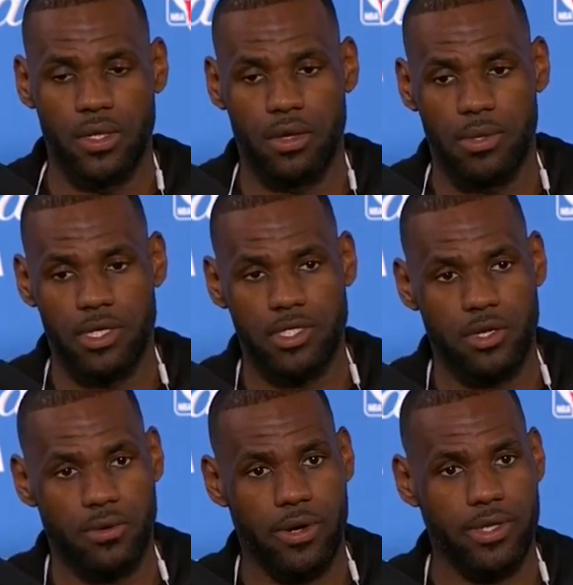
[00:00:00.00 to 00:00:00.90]
I um, in his
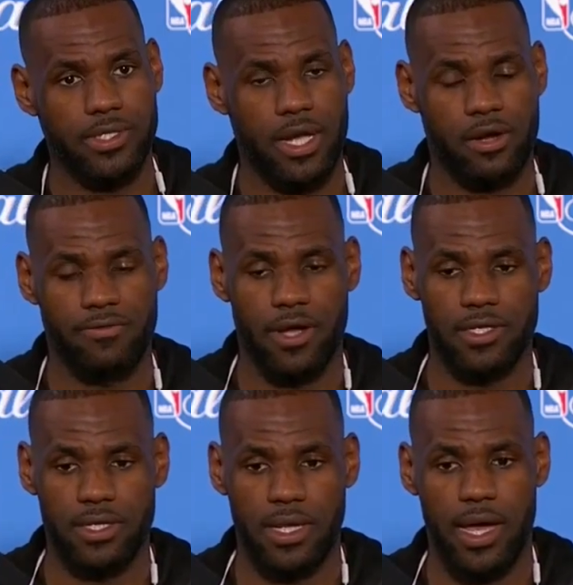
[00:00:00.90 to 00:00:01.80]
career, he
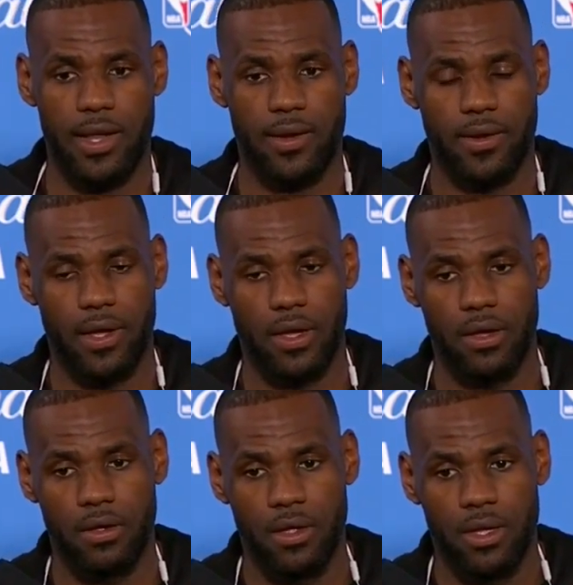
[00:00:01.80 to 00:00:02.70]
sacrificed a lot, and uh,